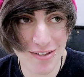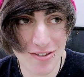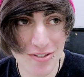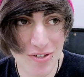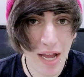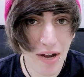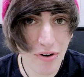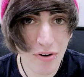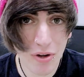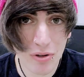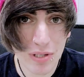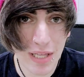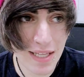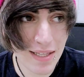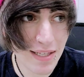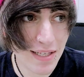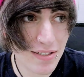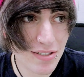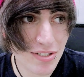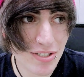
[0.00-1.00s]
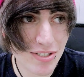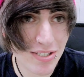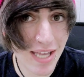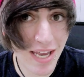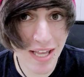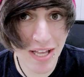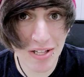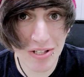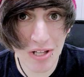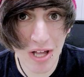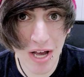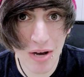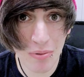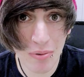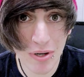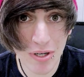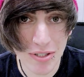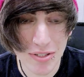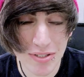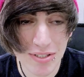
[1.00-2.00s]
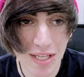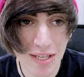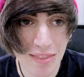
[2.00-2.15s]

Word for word: It's, I don't know, lately it's just getting a lot worse.